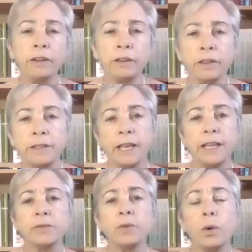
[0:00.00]
that in the
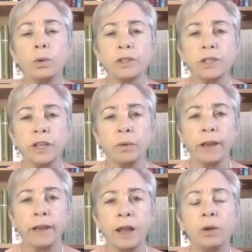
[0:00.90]
days of what we're seeing
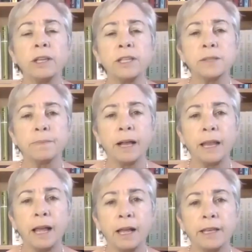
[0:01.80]
right now,
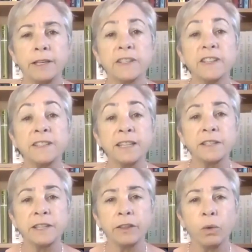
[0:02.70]
Hezbollah is
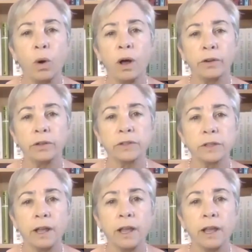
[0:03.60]
testing the waters.